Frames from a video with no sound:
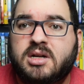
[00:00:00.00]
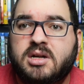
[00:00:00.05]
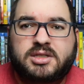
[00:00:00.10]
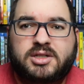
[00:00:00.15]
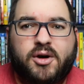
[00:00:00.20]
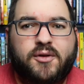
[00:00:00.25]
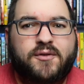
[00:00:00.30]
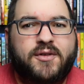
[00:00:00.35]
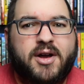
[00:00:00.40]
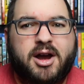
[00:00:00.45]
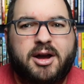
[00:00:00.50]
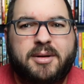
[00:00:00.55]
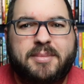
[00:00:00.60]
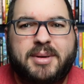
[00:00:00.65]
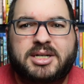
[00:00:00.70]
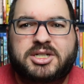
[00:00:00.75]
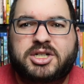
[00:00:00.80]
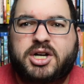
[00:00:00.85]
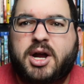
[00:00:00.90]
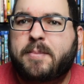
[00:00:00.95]
So very
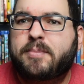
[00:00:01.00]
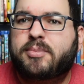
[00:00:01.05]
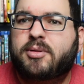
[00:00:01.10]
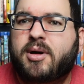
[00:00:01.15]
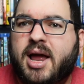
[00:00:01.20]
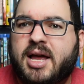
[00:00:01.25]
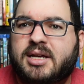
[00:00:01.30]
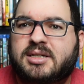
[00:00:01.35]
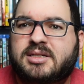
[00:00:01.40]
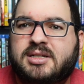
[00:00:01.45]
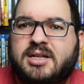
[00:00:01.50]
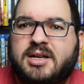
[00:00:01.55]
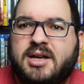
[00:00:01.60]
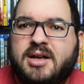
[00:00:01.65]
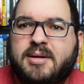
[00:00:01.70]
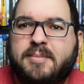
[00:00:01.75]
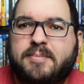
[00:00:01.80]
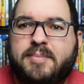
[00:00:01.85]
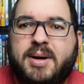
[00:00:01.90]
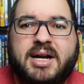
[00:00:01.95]
much compressed,
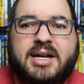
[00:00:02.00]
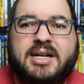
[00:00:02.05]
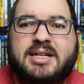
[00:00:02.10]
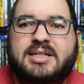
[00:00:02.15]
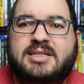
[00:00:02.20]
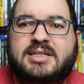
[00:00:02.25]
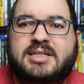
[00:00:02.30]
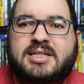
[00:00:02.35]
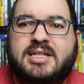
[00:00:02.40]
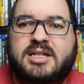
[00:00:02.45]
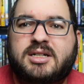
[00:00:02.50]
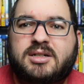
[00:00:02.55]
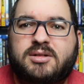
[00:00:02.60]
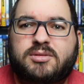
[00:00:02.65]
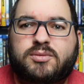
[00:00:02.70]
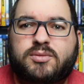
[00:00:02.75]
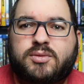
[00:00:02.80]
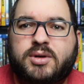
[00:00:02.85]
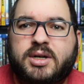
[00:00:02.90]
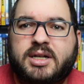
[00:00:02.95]
but it is
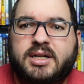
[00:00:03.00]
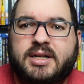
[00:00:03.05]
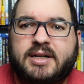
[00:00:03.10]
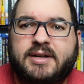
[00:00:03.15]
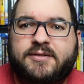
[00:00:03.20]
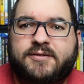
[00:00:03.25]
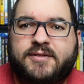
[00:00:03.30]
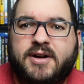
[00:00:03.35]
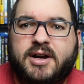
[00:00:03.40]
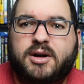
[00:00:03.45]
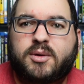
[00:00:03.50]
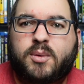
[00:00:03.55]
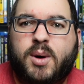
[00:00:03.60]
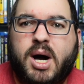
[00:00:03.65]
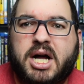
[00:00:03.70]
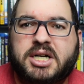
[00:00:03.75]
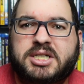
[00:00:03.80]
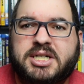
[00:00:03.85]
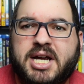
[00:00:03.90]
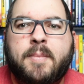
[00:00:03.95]
still really fun to
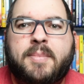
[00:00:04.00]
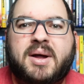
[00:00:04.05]
watch.